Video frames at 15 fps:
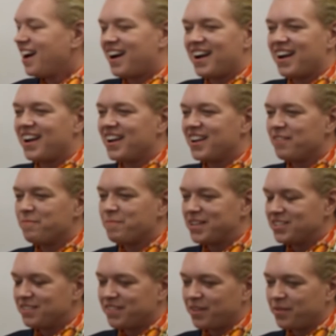
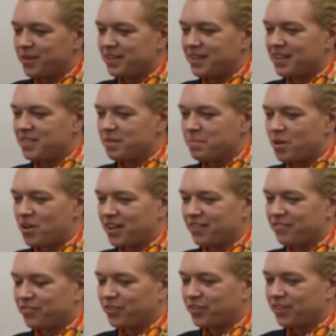Imagine if they were in the
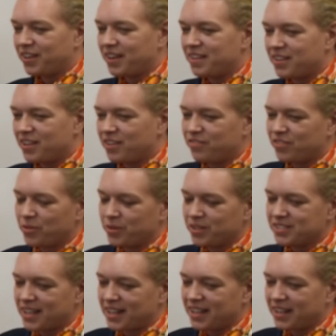market if you were
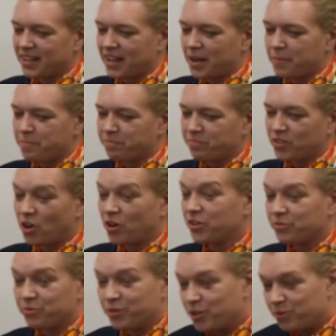selling
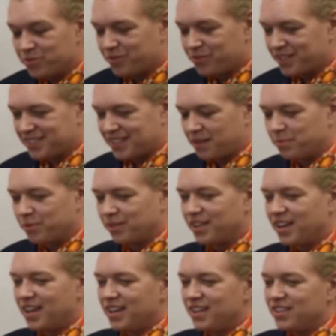garden rooms, for example.